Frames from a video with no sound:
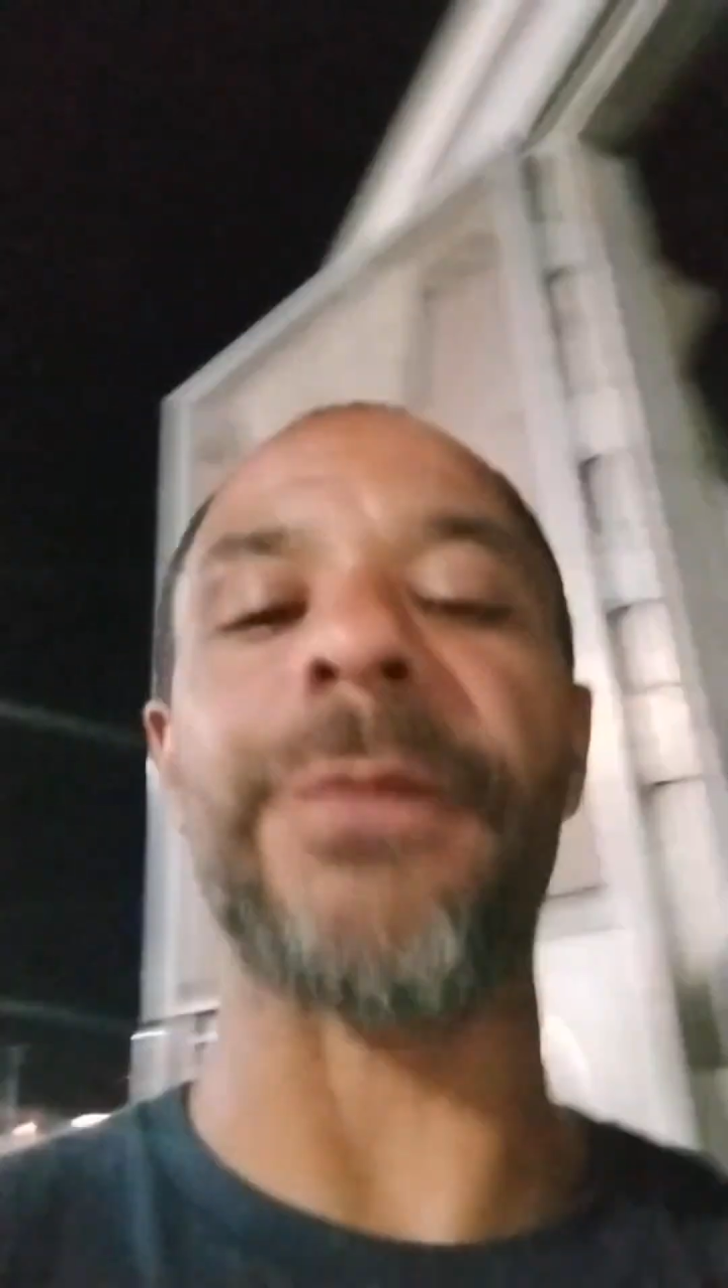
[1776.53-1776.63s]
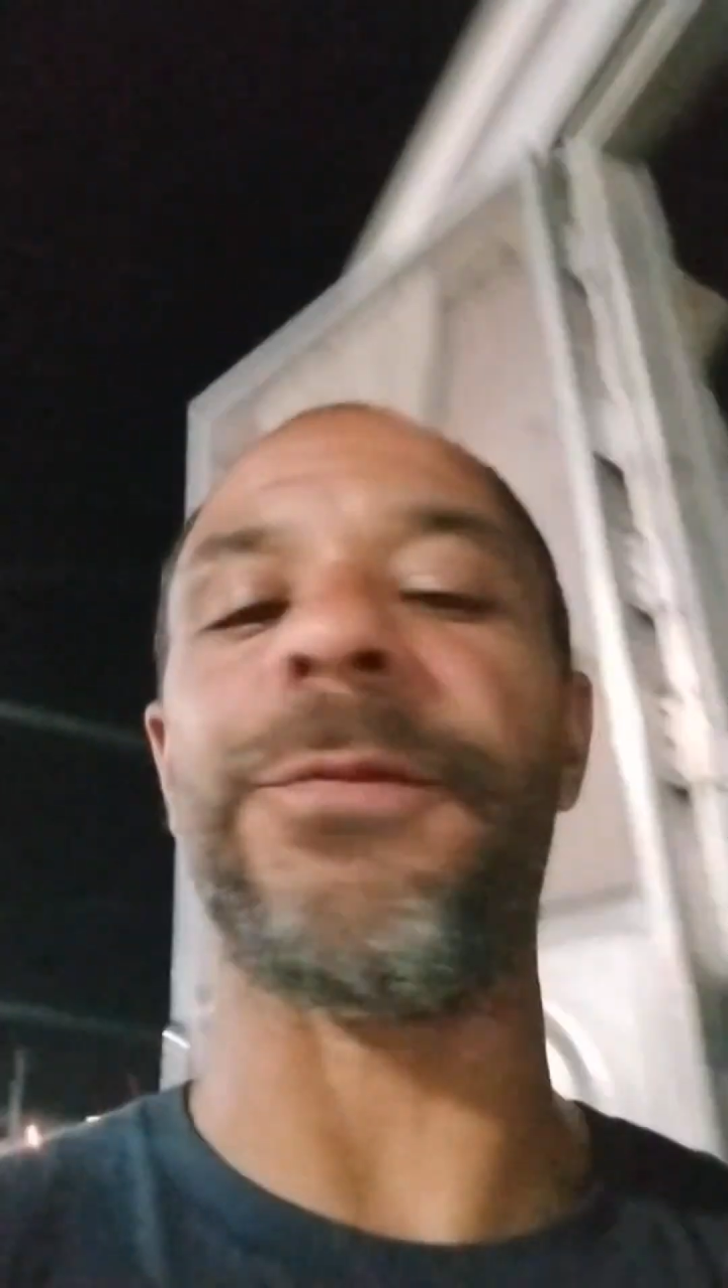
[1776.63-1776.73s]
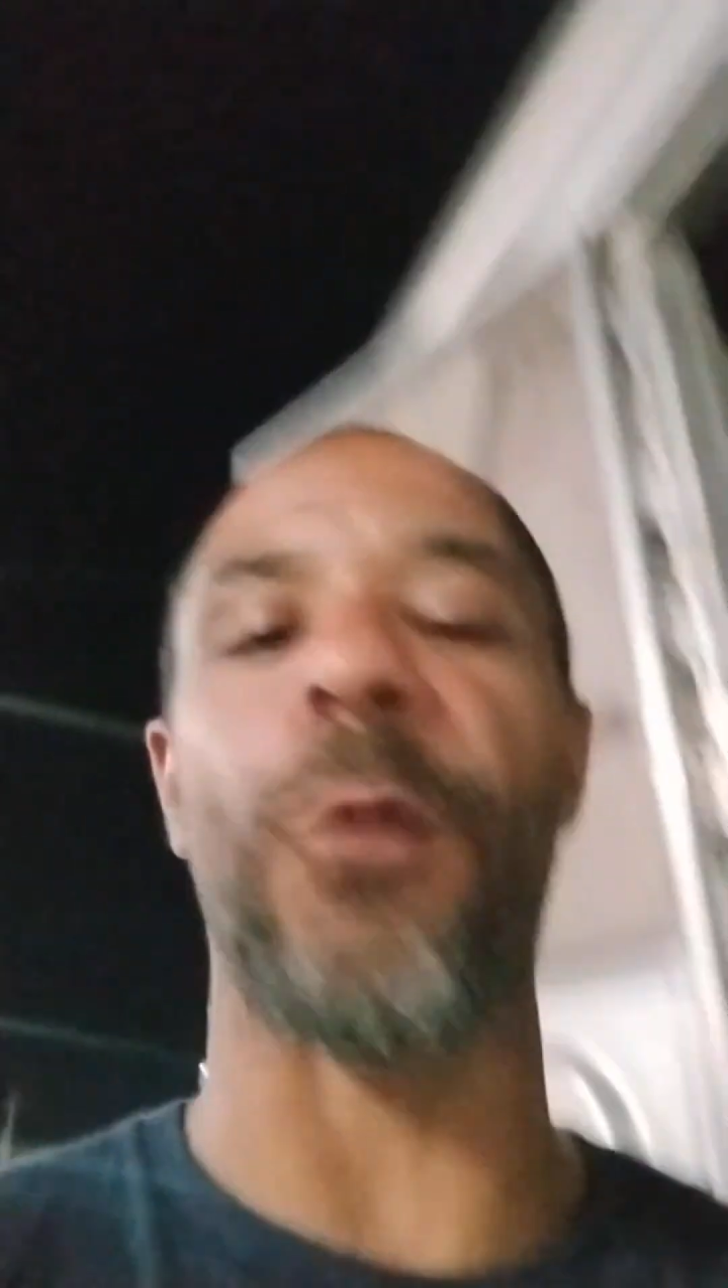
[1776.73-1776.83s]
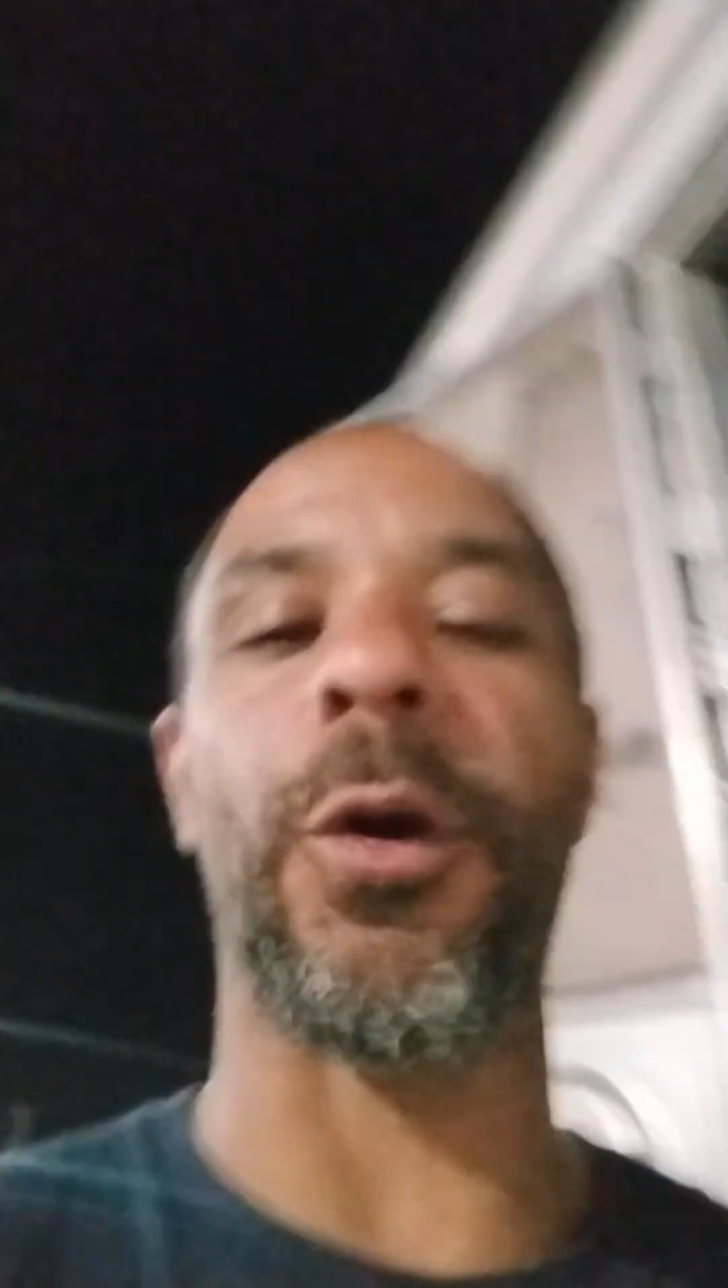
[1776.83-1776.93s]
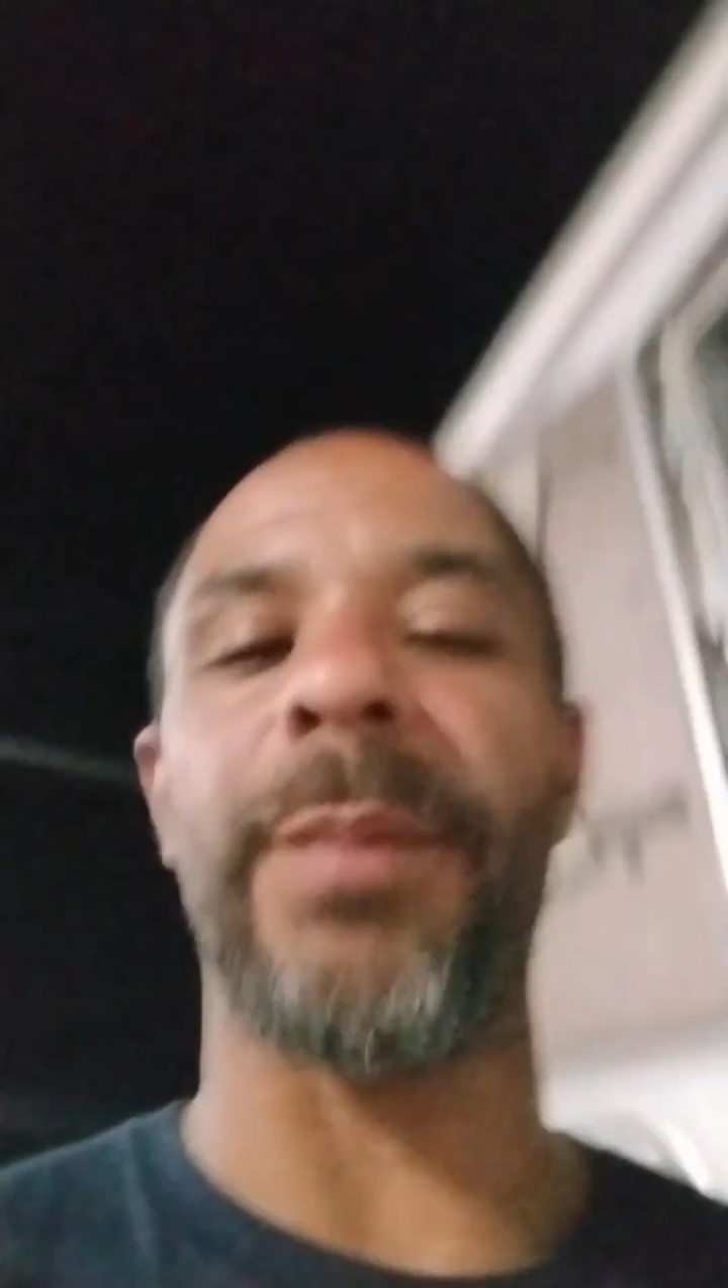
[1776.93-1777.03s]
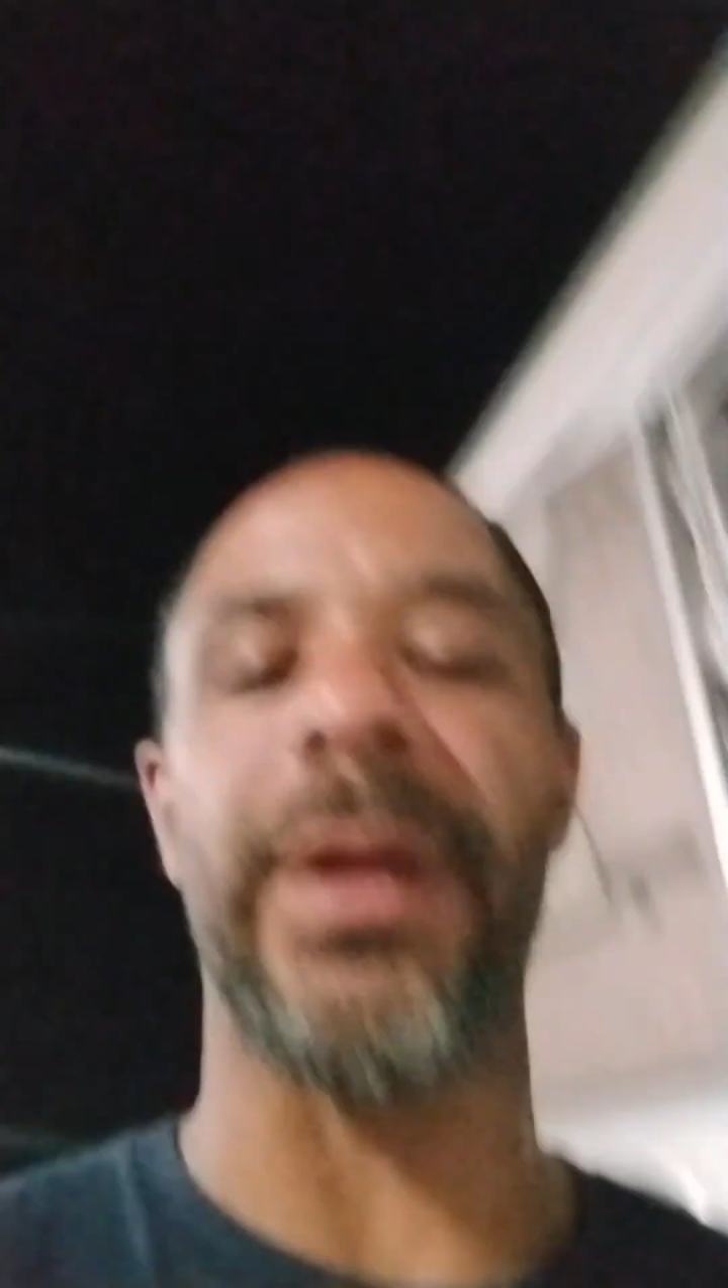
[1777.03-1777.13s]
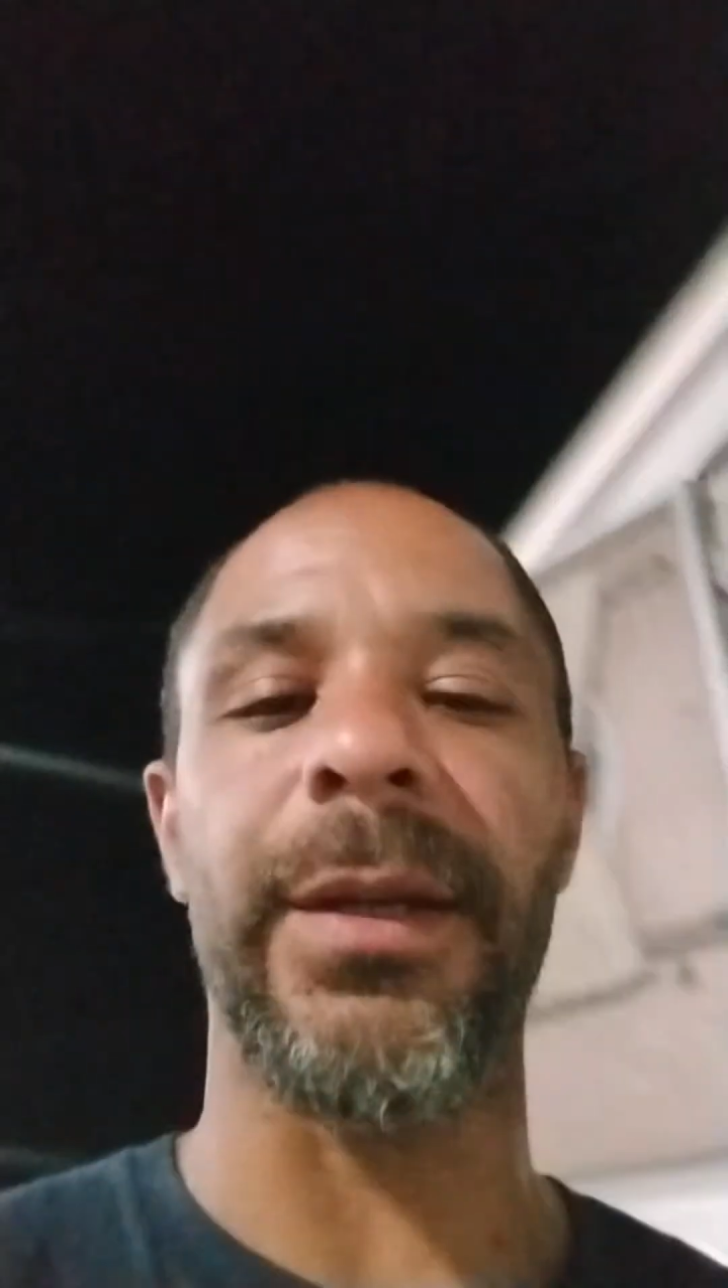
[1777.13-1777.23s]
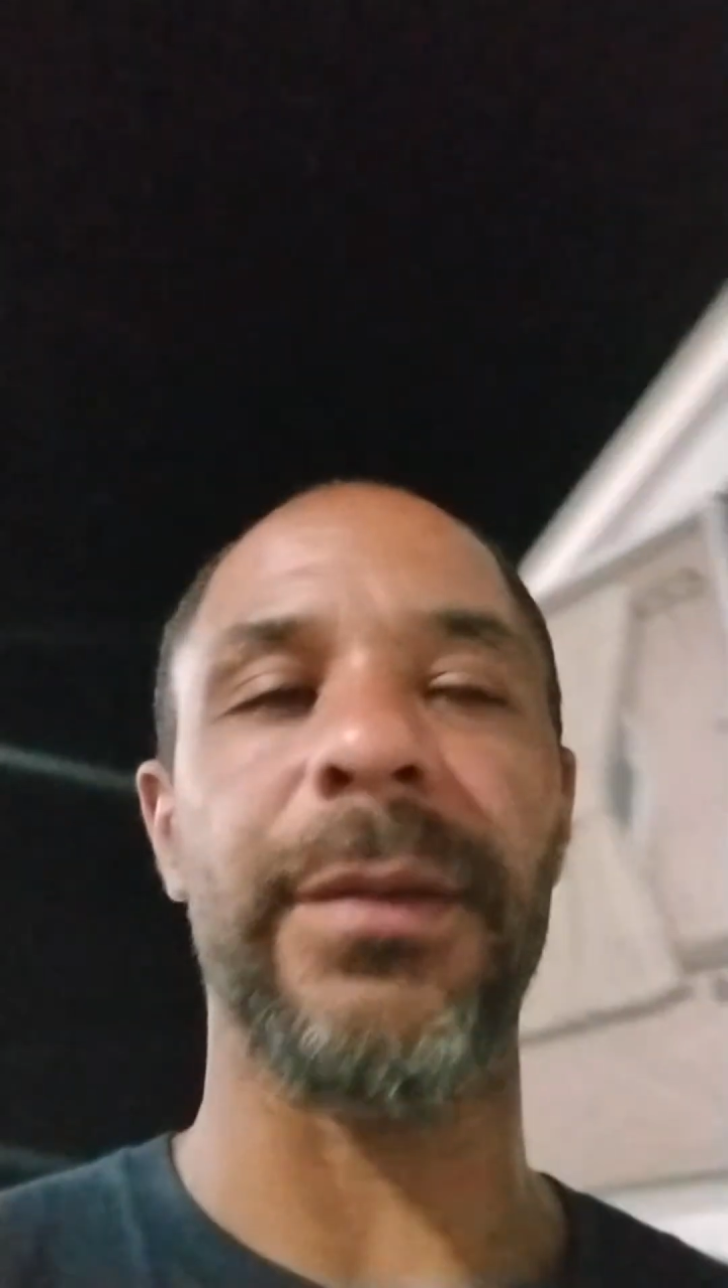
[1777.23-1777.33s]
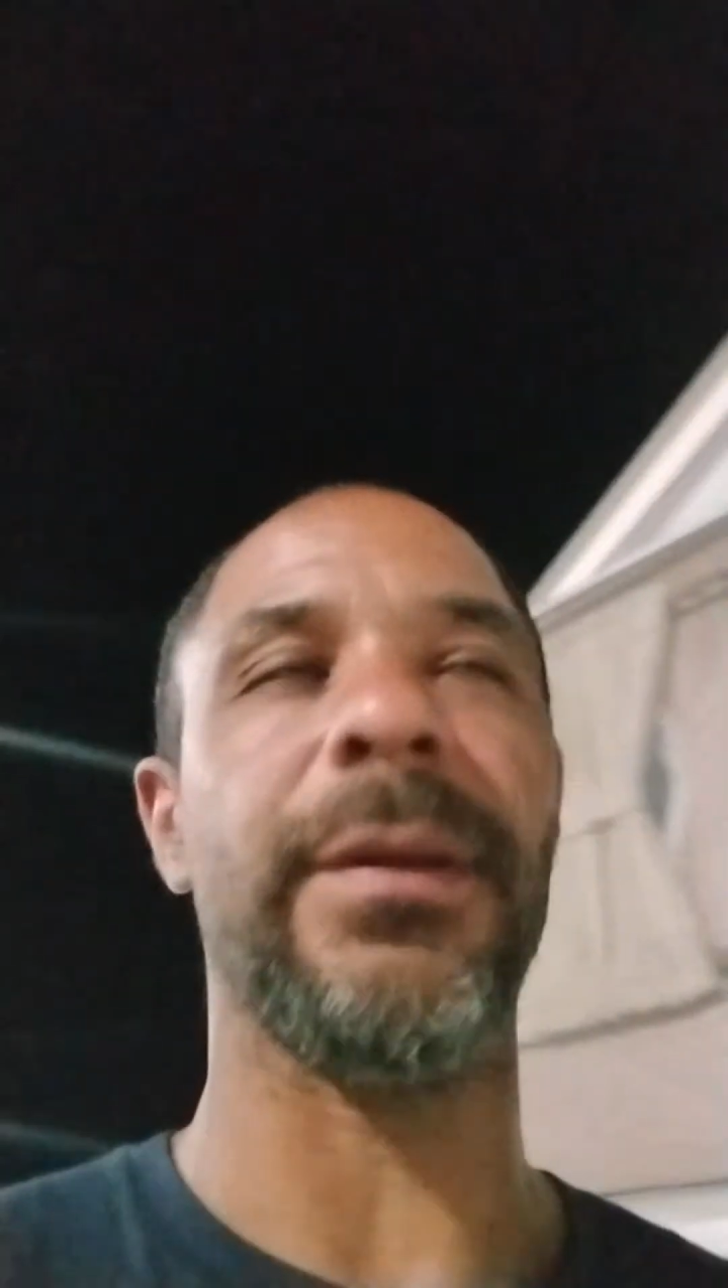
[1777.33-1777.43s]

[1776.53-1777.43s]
for me.